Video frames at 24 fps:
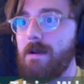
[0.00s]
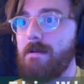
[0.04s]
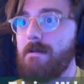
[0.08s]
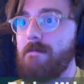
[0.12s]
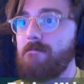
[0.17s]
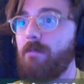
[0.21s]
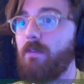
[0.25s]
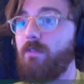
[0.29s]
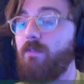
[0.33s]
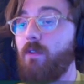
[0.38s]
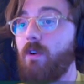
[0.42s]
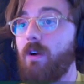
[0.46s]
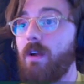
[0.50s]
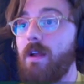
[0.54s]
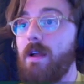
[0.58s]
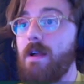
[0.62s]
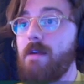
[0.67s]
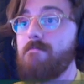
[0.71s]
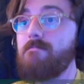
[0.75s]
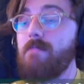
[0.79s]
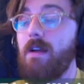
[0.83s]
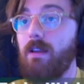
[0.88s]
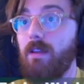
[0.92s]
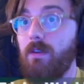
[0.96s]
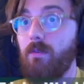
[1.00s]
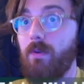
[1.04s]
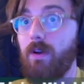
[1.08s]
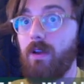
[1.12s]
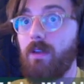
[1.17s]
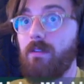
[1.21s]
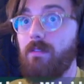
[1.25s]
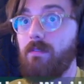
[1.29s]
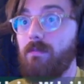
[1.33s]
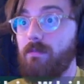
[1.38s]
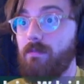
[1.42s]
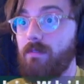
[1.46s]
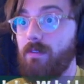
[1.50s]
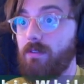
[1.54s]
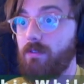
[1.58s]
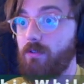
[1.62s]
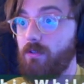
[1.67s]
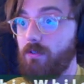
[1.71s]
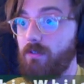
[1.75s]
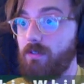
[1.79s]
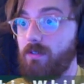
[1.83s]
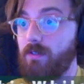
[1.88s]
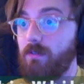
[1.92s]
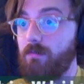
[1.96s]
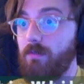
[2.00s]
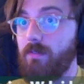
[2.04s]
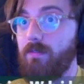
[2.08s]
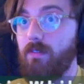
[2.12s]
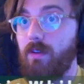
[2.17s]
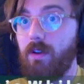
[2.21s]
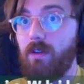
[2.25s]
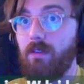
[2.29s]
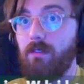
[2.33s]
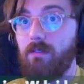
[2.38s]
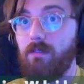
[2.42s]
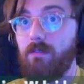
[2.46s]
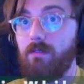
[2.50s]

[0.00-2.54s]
before. Anyway, this should still be fine.